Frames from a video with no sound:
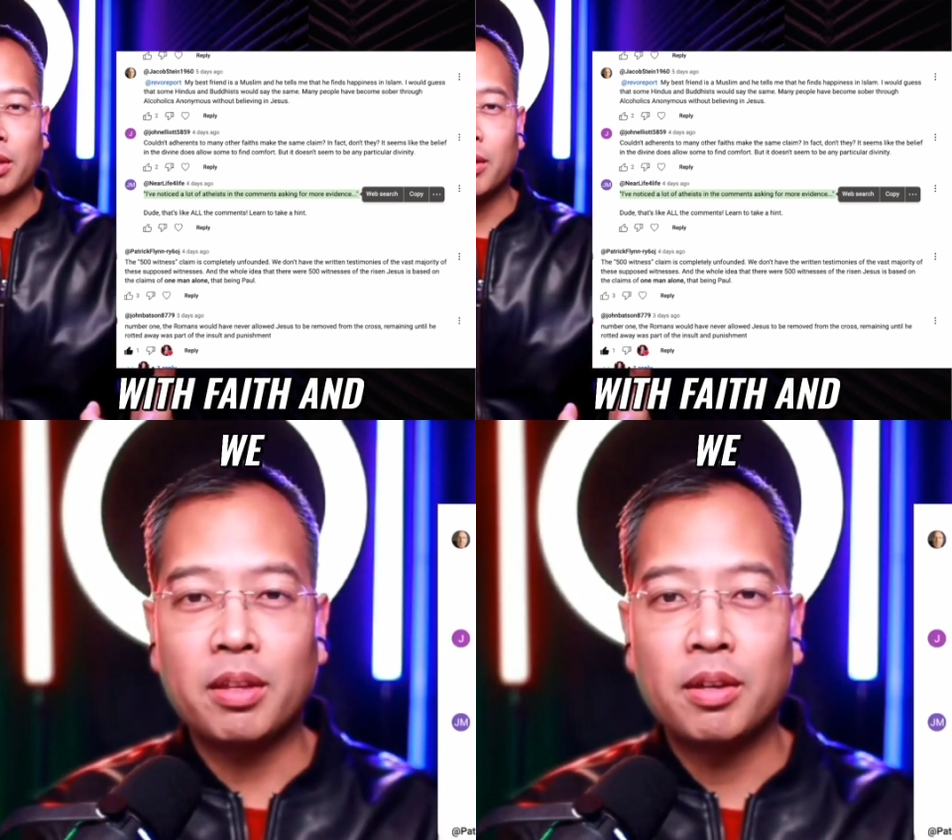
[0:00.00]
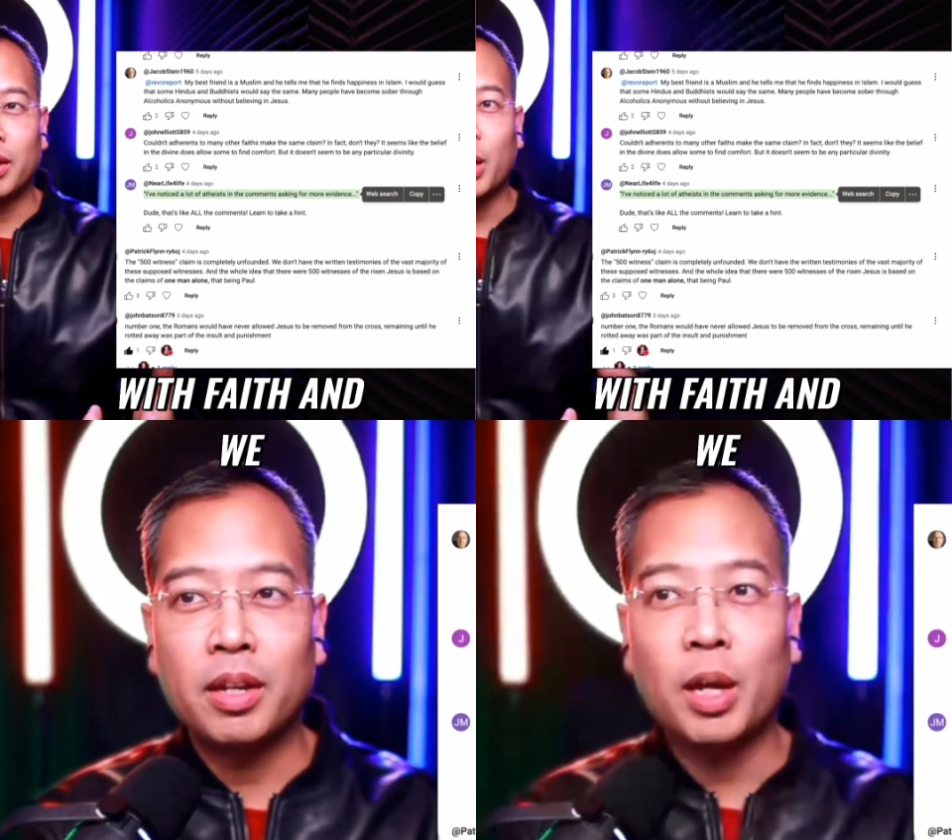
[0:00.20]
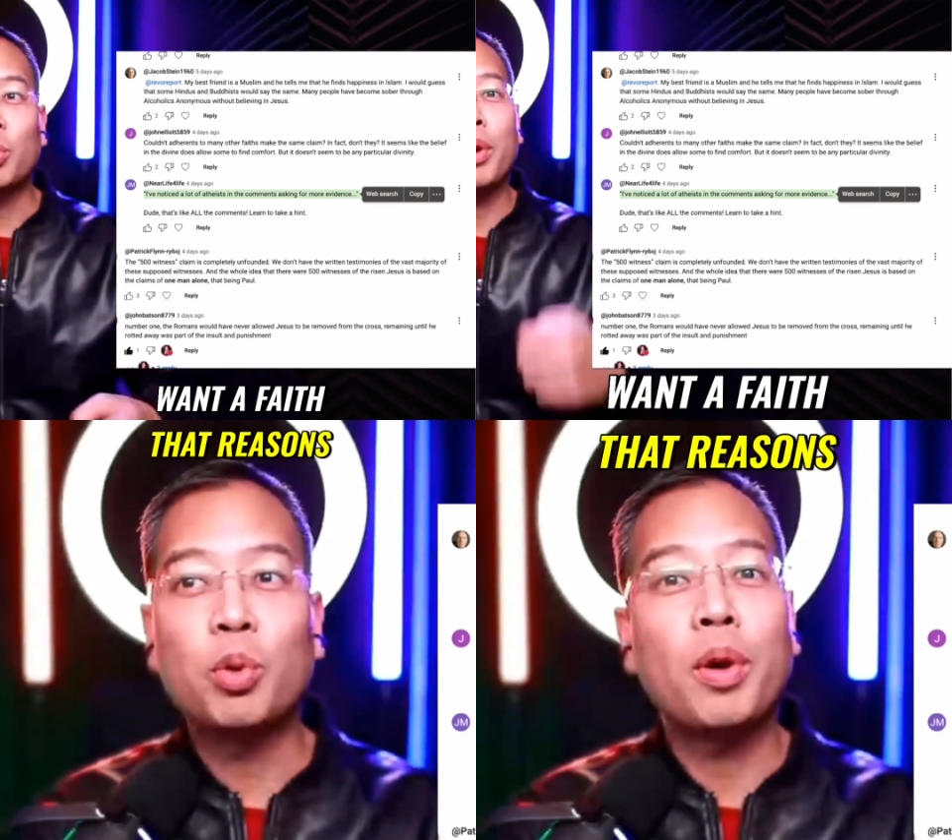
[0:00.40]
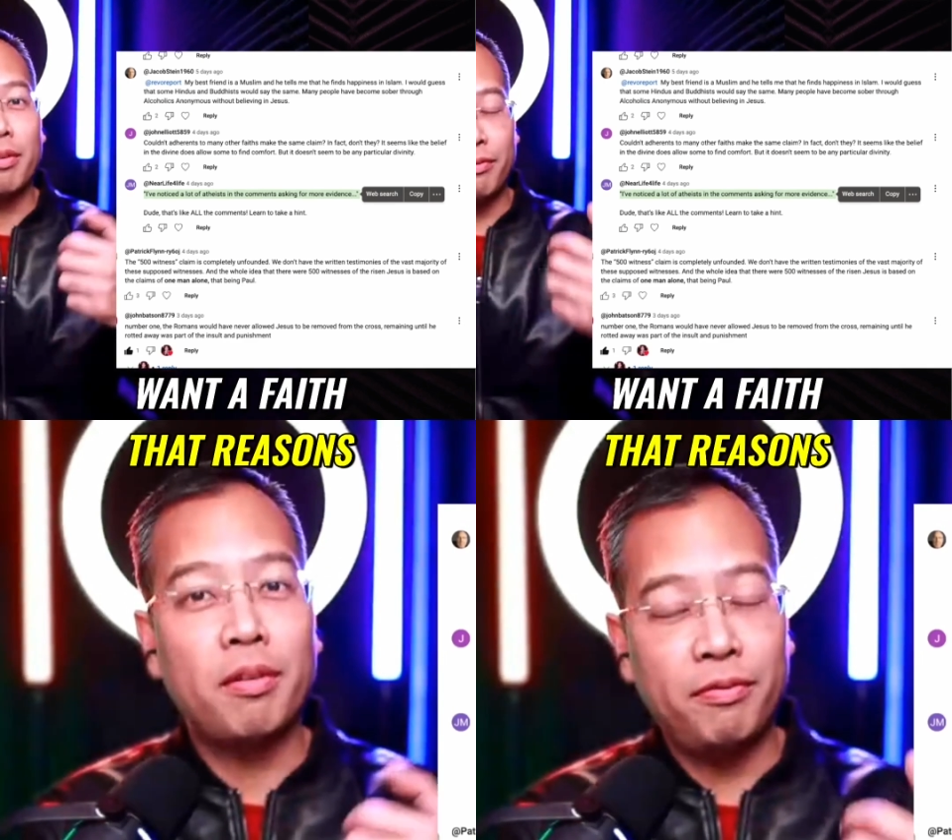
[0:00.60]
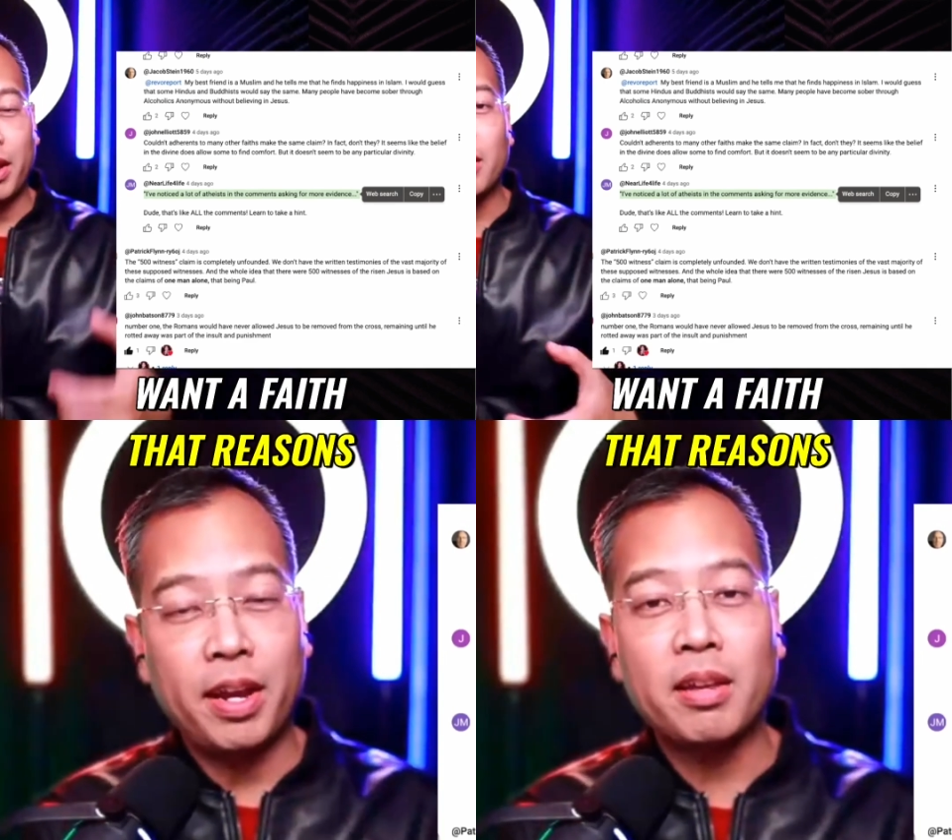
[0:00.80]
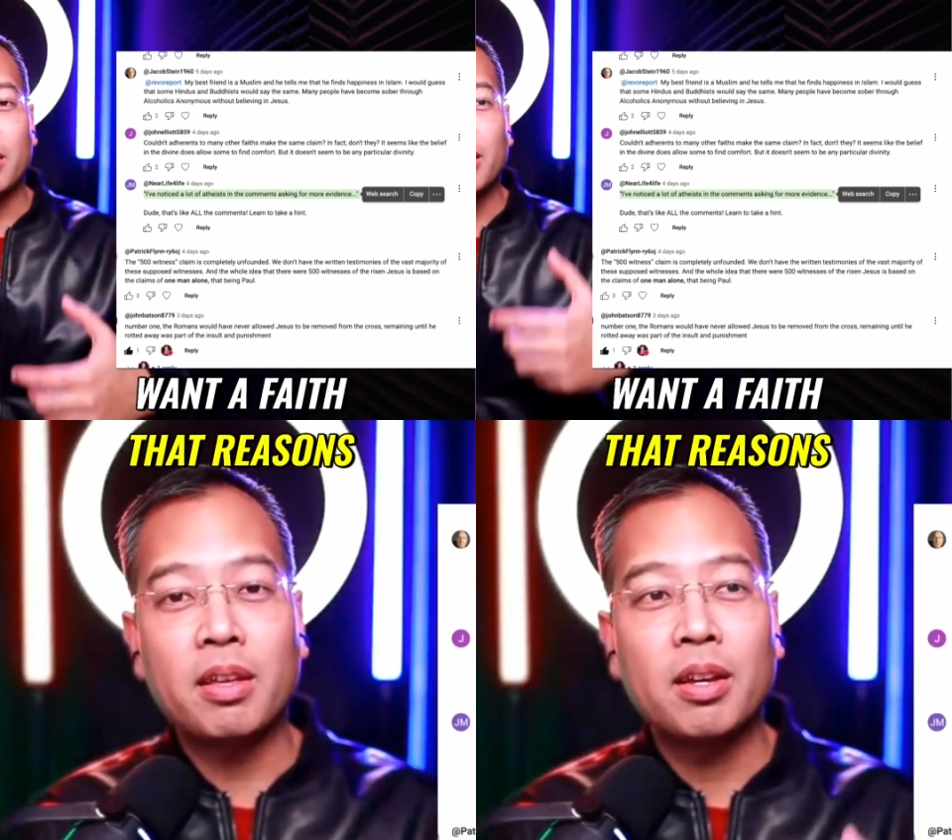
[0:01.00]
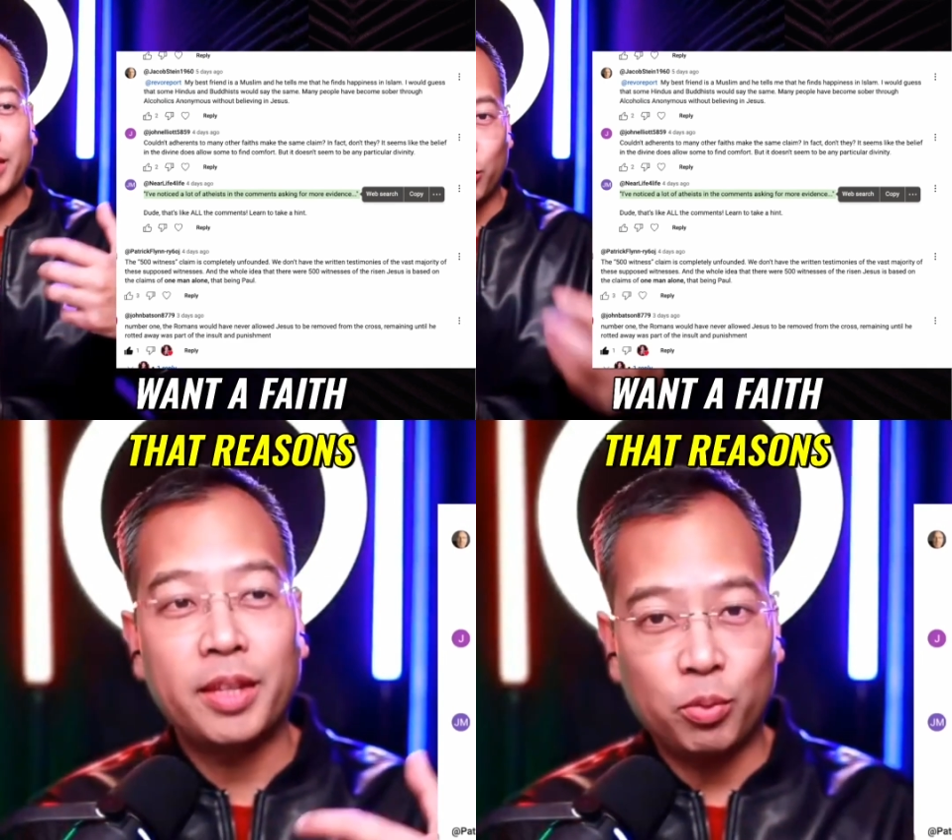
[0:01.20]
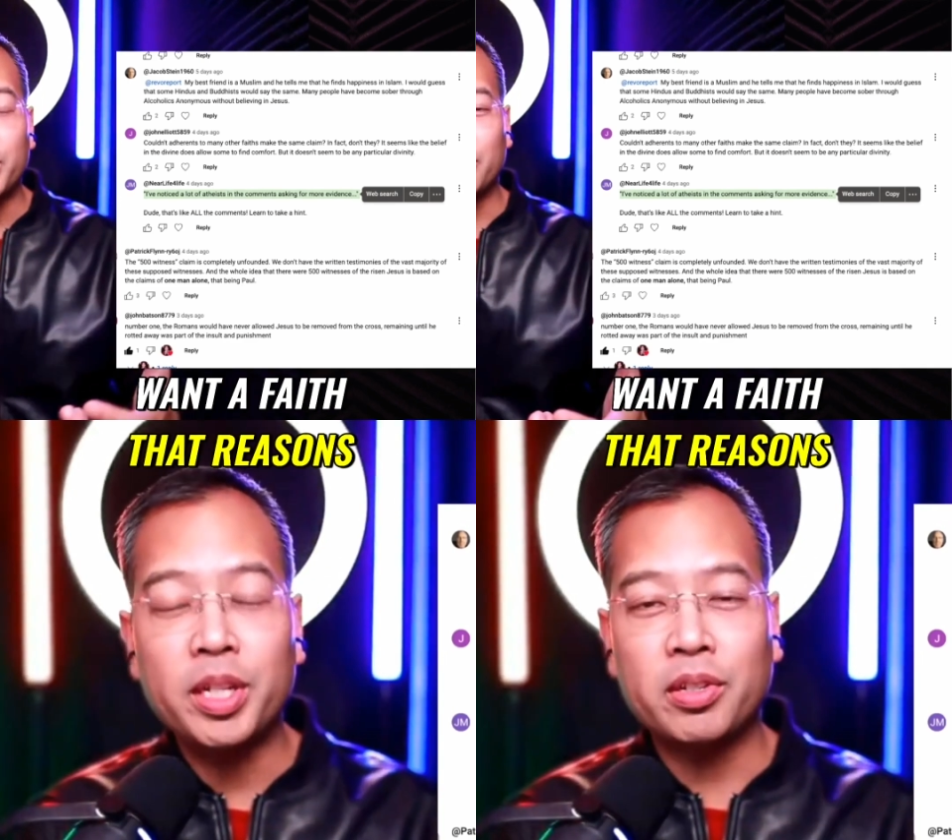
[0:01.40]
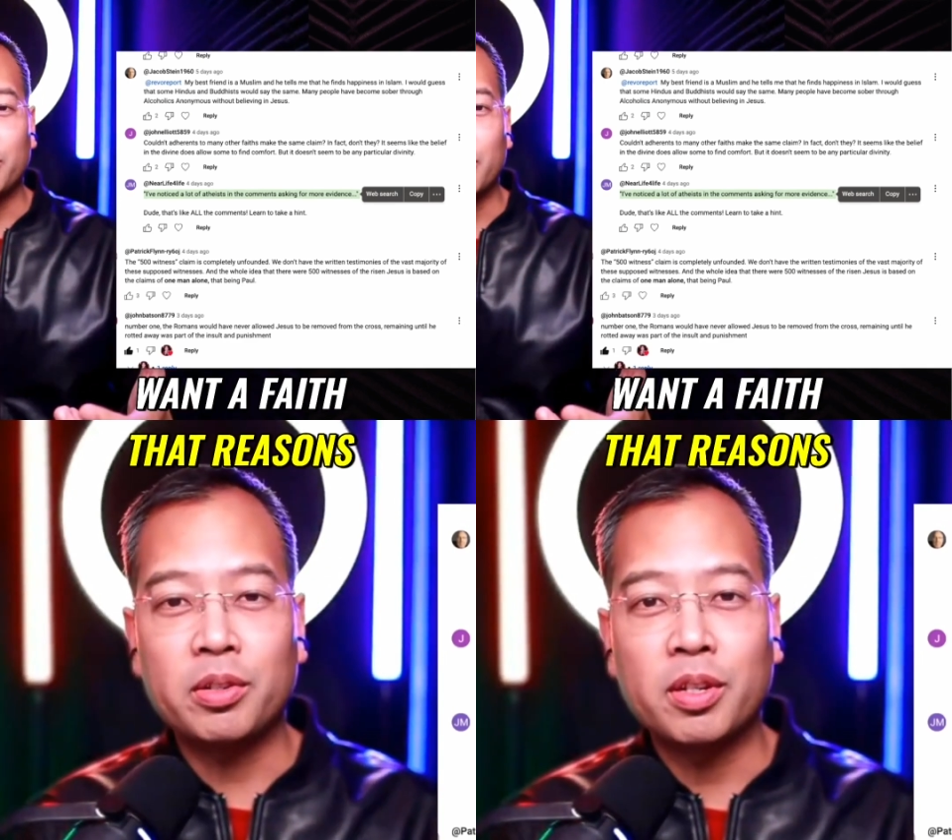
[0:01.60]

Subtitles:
and we want a faith that reasons.